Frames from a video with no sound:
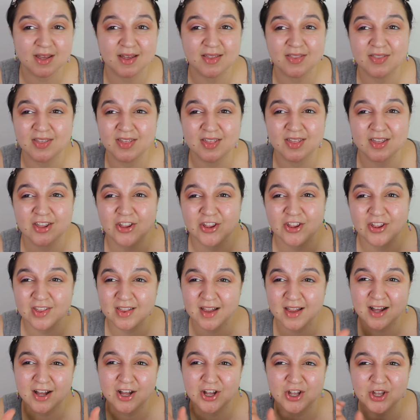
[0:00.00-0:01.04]
This is just
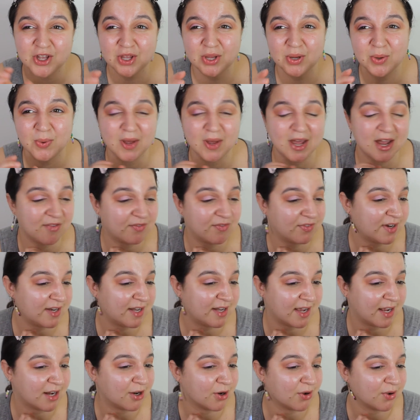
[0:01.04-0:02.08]
like a cute
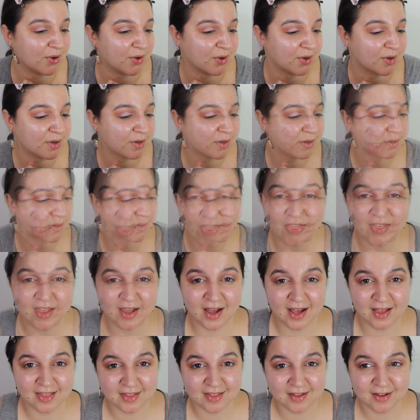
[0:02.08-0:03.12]
everyday look. The
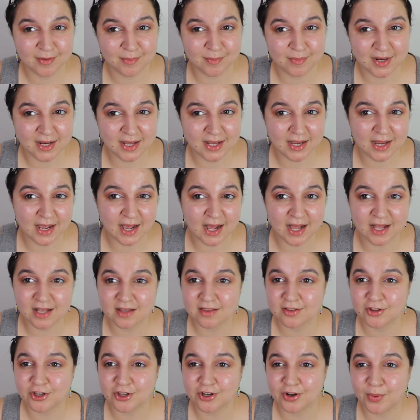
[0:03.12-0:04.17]
eyes are complete,
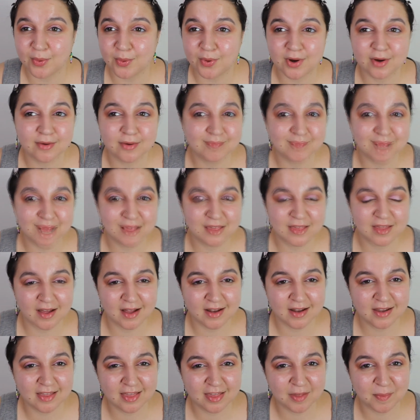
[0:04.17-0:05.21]
and you know what? As
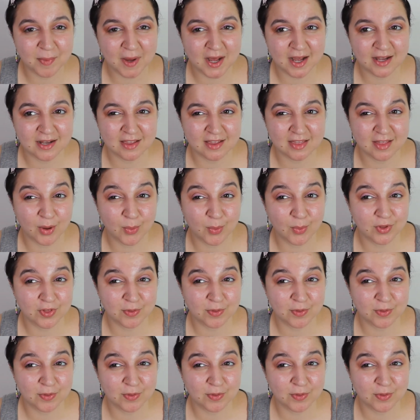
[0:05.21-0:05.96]
uninspired as I was